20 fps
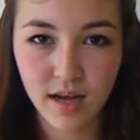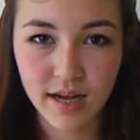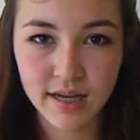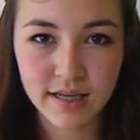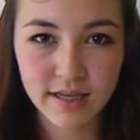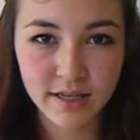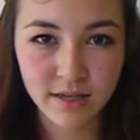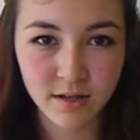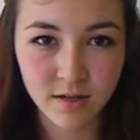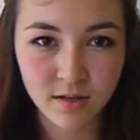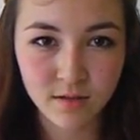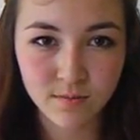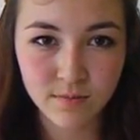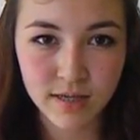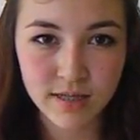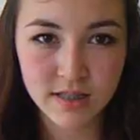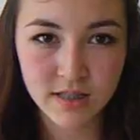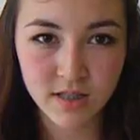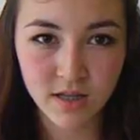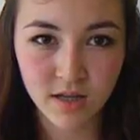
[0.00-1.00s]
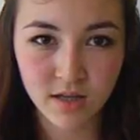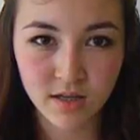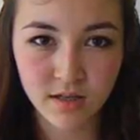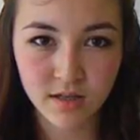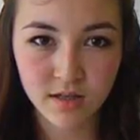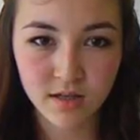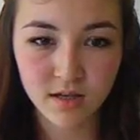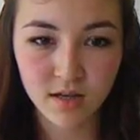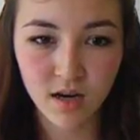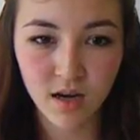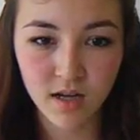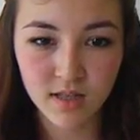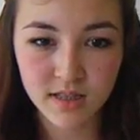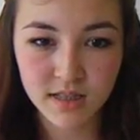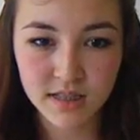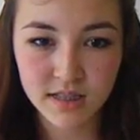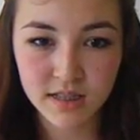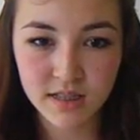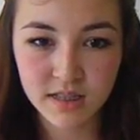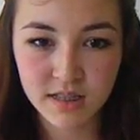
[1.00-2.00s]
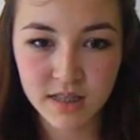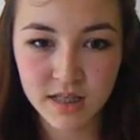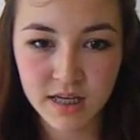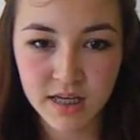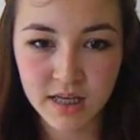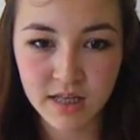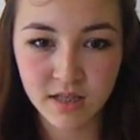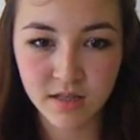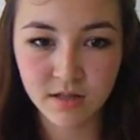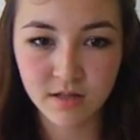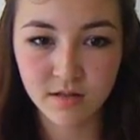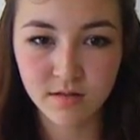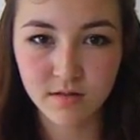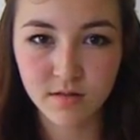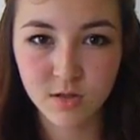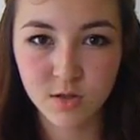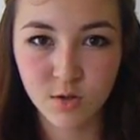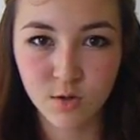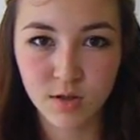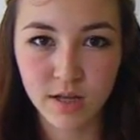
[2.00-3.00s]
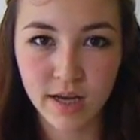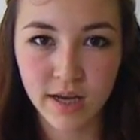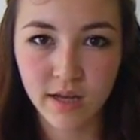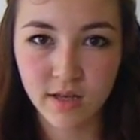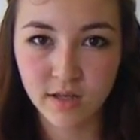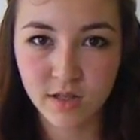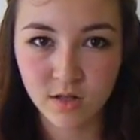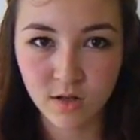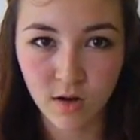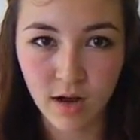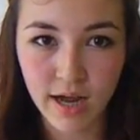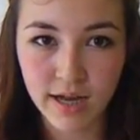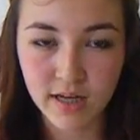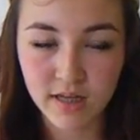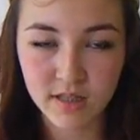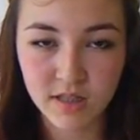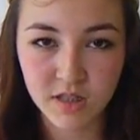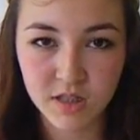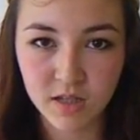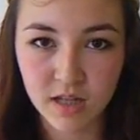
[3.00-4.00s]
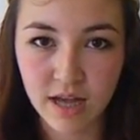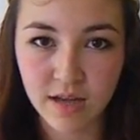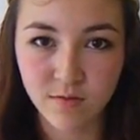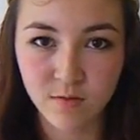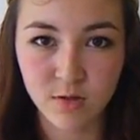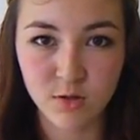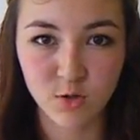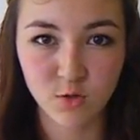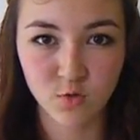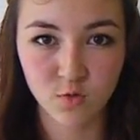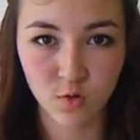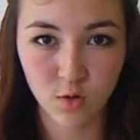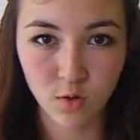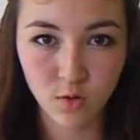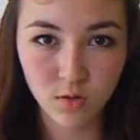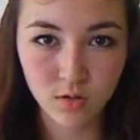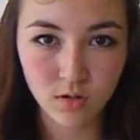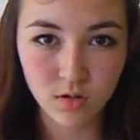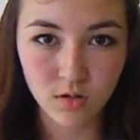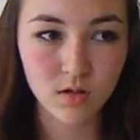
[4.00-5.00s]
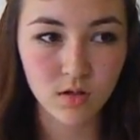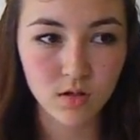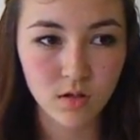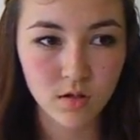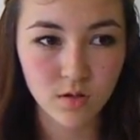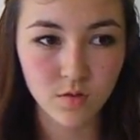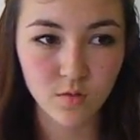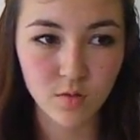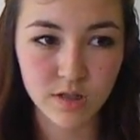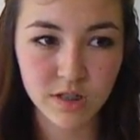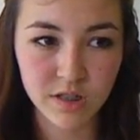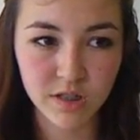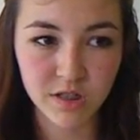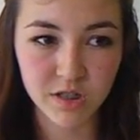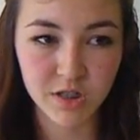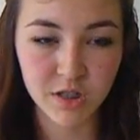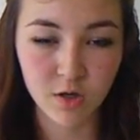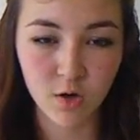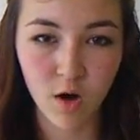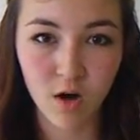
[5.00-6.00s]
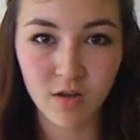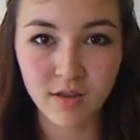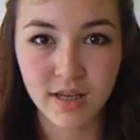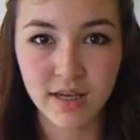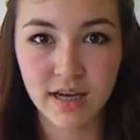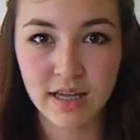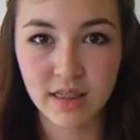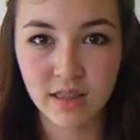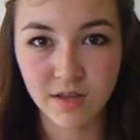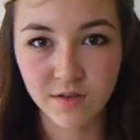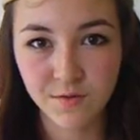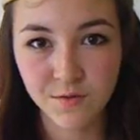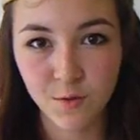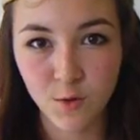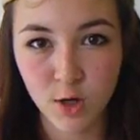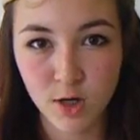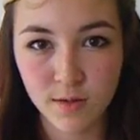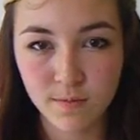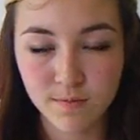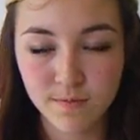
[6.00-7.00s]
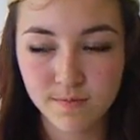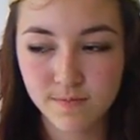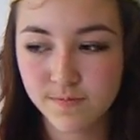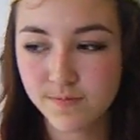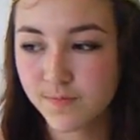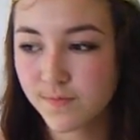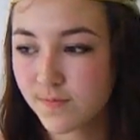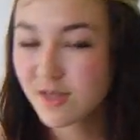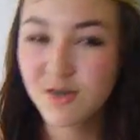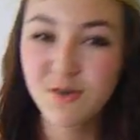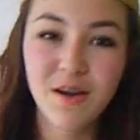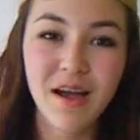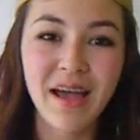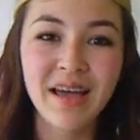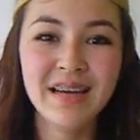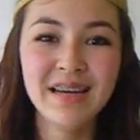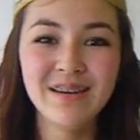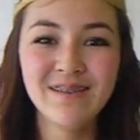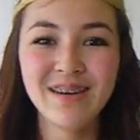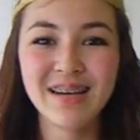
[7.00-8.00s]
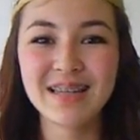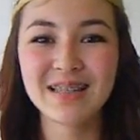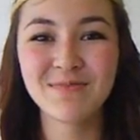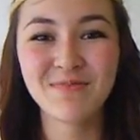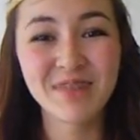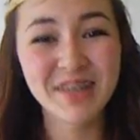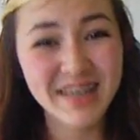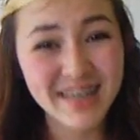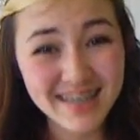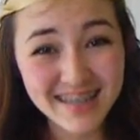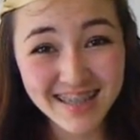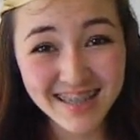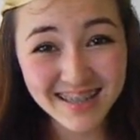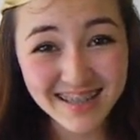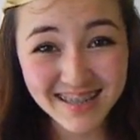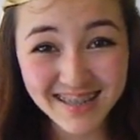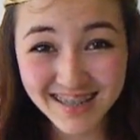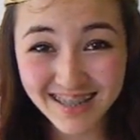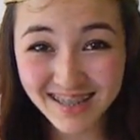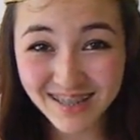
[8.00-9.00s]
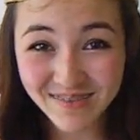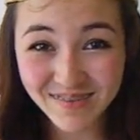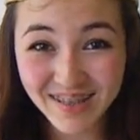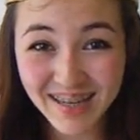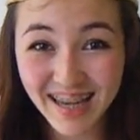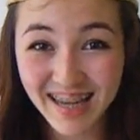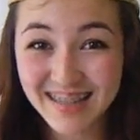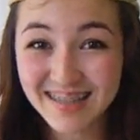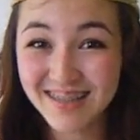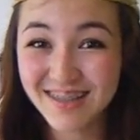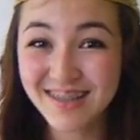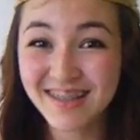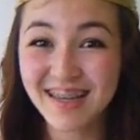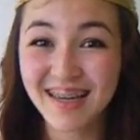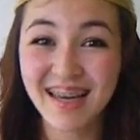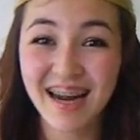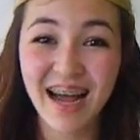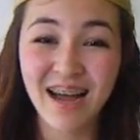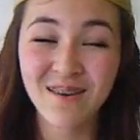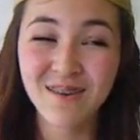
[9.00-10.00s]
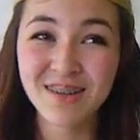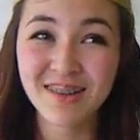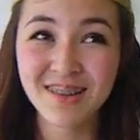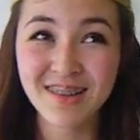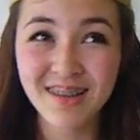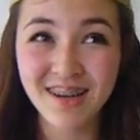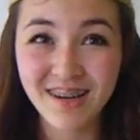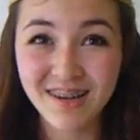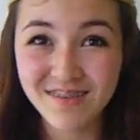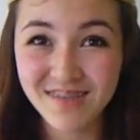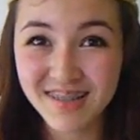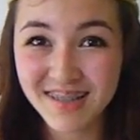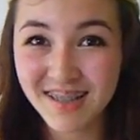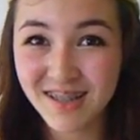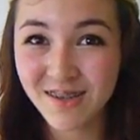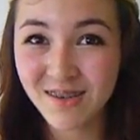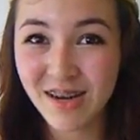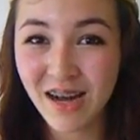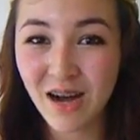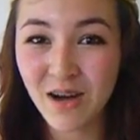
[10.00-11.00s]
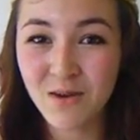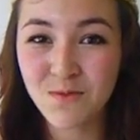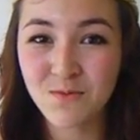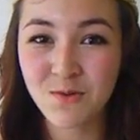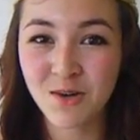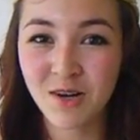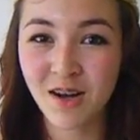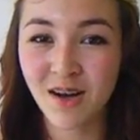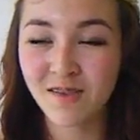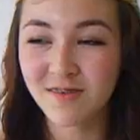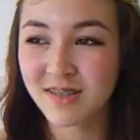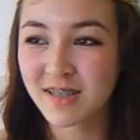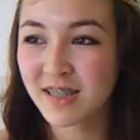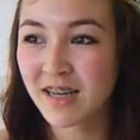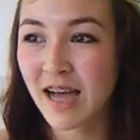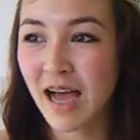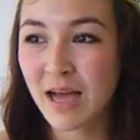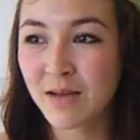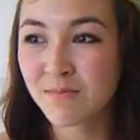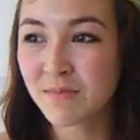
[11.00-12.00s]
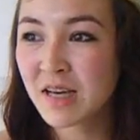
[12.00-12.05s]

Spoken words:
I killed my son Constantine so that, you know, I could still have control, which is, you know, all that I live for. So anyways, please consider me as your date. I would love to go out more often.